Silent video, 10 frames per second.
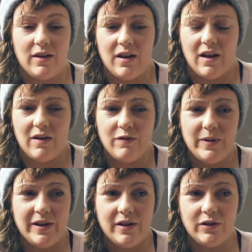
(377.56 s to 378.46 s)
Yeah, I've
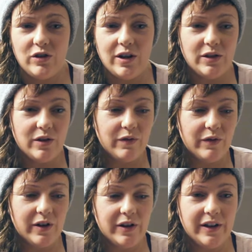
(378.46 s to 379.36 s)
been at TriStar
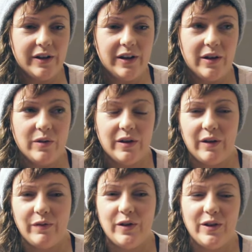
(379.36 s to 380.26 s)
for a year now, and
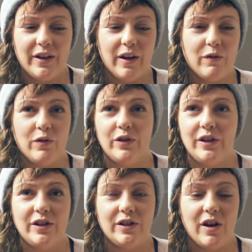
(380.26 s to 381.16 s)
I feel like I've
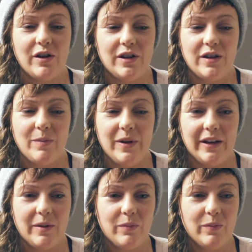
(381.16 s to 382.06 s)
only started
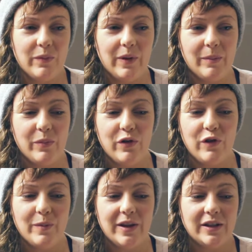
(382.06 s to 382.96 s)
making
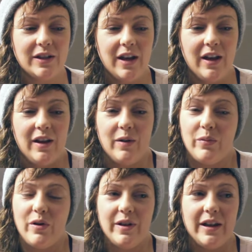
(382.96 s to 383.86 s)
improvements
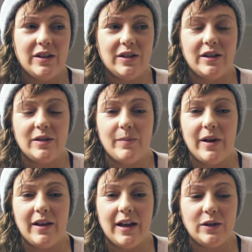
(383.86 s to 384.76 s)
probably since
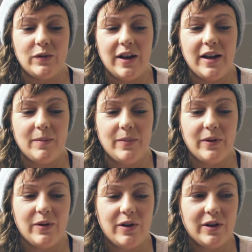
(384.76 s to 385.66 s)
my last fight
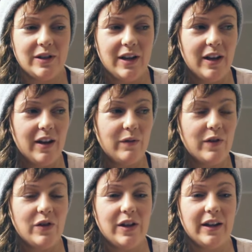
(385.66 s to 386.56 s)
because I
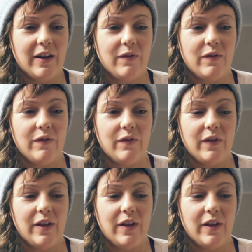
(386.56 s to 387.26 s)
feel like I've